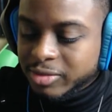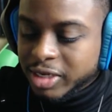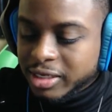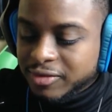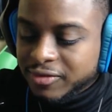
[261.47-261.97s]
I'm
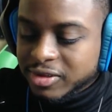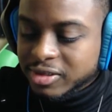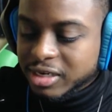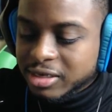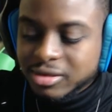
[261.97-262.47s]
like, if
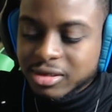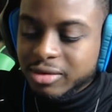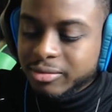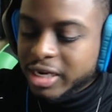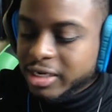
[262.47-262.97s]
this guy doesn't
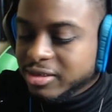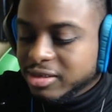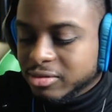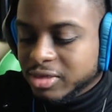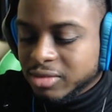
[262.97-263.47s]
come back in
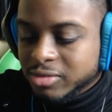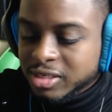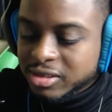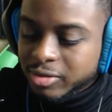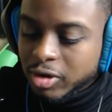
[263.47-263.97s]
17
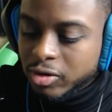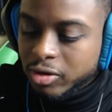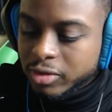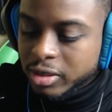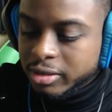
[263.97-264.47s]
minutes, I'm going
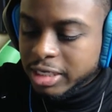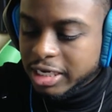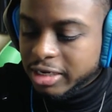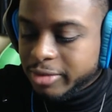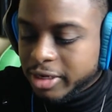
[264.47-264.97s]
over there and
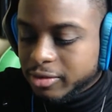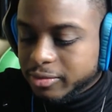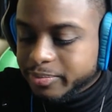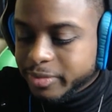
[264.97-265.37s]
kicking him out.